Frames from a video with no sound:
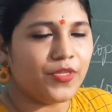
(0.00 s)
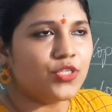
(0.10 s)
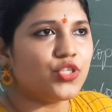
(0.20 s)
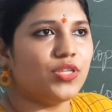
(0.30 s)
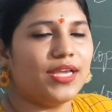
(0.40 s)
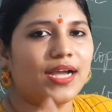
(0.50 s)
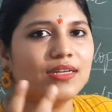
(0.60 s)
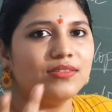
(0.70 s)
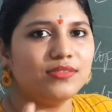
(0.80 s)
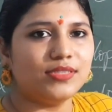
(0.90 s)
So they
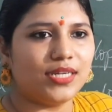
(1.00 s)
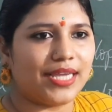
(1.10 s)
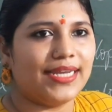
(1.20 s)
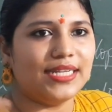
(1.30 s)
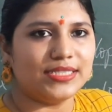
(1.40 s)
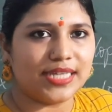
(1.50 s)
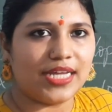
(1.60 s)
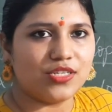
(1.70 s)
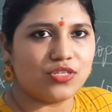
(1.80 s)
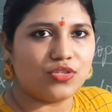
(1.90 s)
can't get
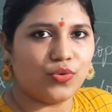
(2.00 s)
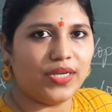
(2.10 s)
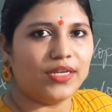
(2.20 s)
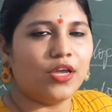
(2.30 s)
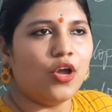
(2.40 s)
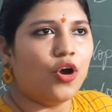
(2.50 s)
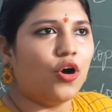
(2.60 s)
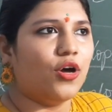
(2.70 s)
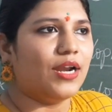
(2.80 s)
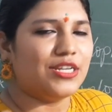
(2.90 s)
attached to it
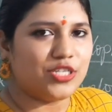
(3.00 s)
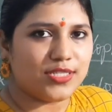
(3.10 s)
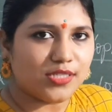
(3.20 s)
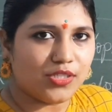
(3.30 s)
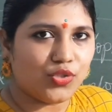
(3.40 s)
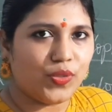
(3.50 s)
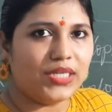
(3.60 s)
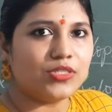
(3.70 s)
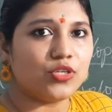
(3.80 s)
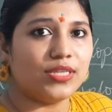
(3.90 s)
or adjusted to
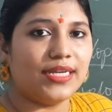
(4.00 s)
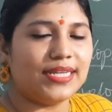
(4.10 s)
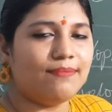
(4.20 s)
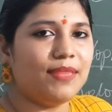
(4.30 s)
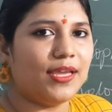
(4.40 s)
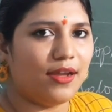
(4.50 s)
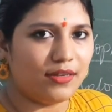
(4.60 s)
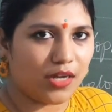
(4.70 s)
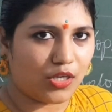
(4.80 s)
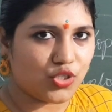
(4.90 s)
it, so that time they
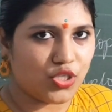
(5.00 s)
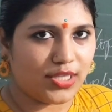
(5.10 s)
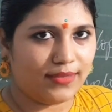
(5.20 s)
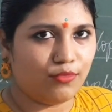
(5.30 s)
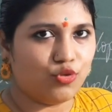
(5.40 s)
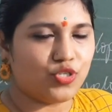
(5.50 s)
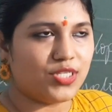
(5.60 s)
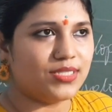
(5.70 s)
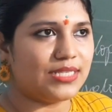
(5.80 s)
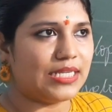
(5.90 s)
can't control their
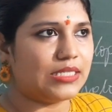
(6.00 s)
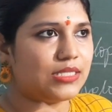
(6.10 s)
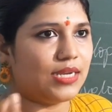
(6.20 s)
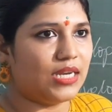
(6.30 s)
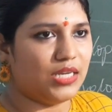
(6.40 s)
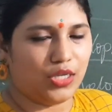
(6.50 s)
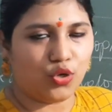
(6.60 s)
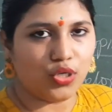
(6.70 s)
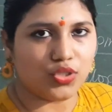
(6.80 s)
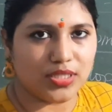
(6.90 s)
emotions. They suddenly
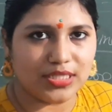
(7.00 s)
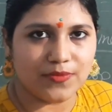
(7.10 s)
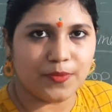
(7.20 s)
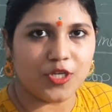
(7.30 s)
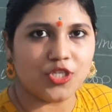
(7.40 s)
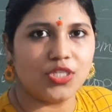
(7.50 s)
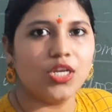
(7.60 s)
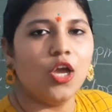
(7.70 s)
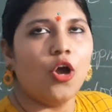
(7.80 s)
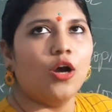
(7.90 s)
go into the
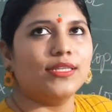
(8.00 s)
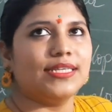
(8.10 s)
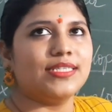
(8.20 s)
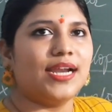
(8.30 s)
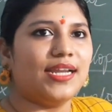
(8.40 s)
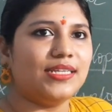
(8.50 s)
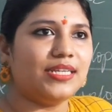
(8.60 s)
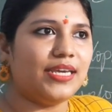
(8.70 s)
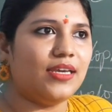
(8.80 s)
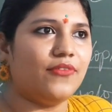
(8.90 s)
depression, or they
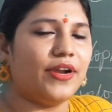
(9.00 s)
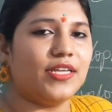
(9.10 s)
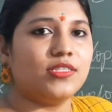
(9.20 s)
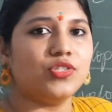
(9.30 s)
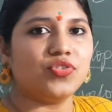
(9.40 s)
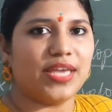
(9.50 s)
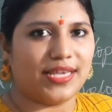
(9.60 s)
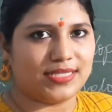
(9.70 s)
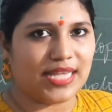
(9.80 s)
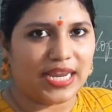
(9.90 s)
suddenly raise into
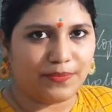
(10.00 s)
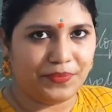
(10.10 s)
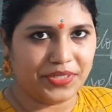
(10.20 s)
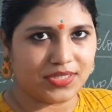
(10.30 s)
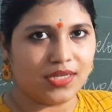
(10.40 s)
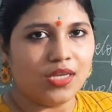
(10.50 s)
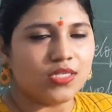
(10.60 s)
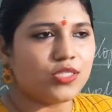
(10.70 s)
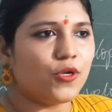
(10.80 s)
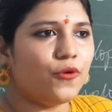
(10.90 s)
the excitement.
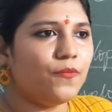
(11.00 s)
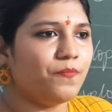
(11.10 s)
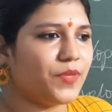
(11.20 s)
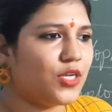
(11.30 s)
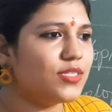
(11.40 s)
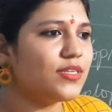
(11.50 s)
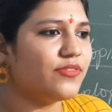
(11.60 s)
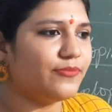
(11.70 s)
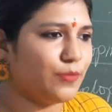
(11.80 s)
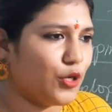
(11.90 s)
So because
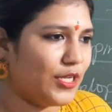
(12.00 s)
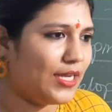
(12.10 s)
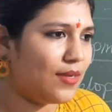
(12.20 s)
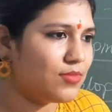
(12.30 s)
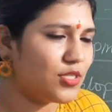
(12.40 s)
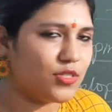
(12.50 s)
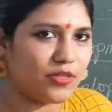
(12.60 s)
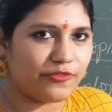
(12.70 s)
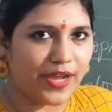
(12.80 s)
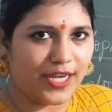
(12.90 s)
the body comes into
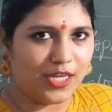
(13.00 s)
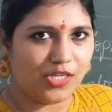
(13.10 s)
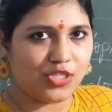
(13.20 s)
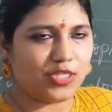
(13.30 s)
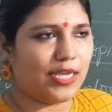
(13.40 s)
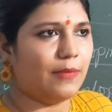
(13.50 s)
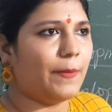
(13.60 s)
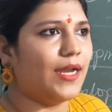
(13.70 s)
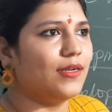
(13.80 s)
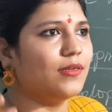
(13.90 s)
the final
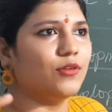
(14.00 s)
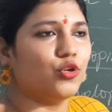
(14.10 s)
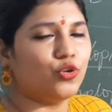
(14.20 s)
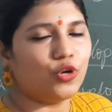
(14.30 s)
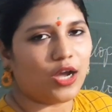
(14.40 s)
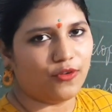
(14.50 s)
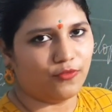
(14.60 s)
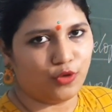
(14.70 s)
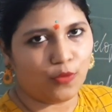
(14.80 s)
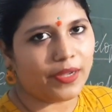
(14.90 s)
shape, and don't know
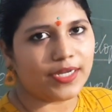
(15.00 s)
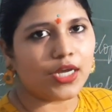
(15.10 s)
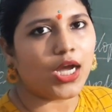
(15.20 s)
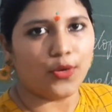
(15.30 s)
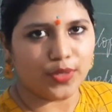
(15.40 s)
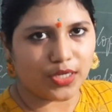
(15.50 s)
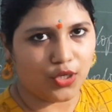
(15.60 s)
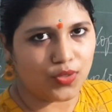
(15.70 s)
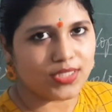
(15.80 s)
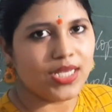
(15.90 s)
how, no matter how it
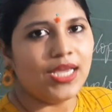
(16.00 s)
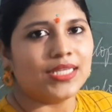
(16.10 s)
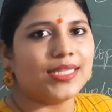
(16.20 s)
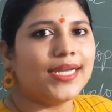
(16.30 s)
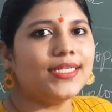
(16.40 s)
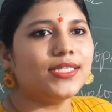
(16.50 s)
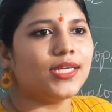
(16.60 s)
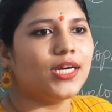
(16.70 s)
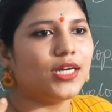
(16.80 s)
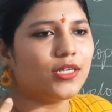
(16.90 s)
looks,
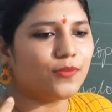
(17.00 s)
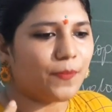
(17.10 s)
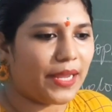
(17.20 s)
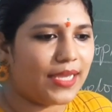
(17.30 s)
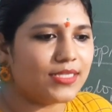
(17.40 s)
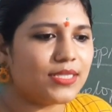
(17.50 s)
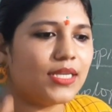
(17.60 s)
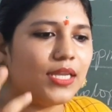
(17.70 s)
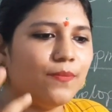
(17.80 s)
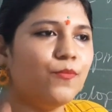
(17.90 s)
that plays
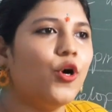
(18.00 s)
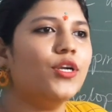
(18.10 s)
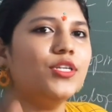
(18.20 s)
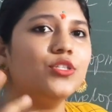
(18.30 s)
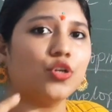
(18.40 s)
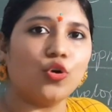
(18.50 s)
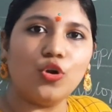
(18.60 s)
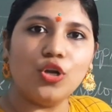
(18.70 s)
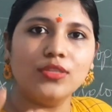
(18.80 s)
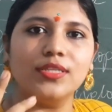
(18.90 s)
an important
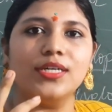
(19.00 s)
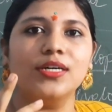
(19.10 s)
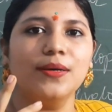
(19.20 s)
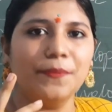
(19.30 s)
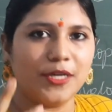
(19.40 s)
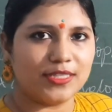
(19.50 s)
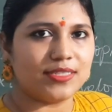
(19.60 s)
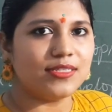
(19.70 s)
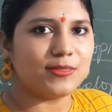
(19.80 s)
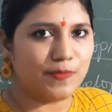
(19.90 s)
role on the
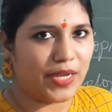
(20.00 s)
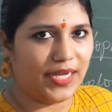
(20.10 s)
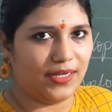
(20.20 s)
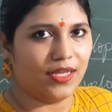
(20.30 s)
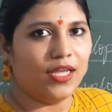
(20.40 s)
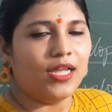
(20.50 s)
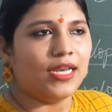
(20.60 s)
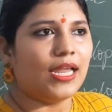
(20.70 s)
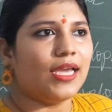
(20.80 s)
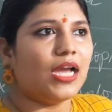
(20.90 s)
person's mind.
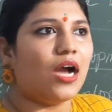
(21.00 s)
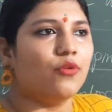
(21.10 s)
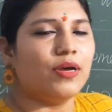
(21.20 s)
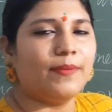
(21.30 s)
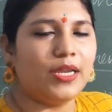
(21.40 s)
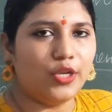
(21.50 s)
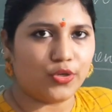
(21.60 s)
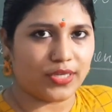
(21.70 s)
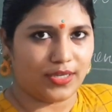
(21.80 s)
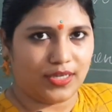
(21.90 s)
Like, how am I
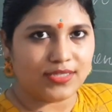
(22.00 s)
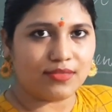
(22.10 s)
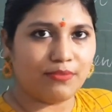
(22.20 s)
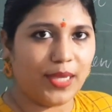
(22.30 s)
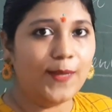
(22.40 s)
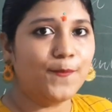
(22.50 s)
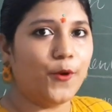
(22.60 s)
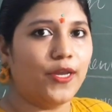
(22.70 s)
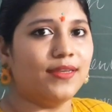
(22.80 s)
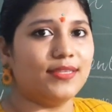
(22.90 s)
looking is the main
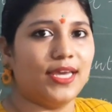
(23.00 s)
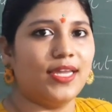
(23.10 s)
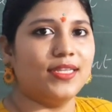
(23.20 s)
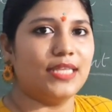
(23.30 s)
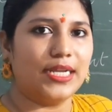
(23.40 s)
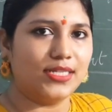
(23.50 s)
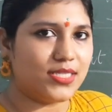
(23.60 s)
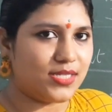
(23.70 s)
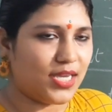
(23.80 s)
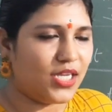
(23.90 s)
point there in that
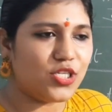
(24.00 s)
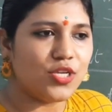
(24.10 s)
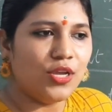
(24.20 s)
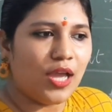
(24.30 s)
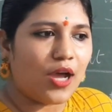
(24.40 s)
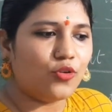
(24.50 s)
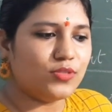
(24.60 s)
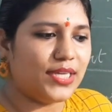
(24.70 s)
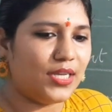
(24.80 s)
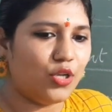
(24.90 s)
stage. How
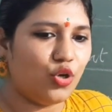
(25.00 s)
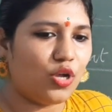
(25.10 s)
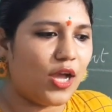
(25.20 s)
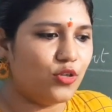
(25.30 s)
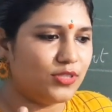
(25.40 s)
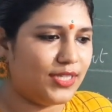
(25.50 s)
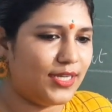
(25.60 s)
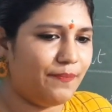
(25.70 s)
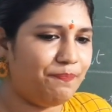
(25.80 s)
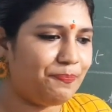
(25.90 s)
they look, how
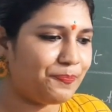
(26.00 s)
they,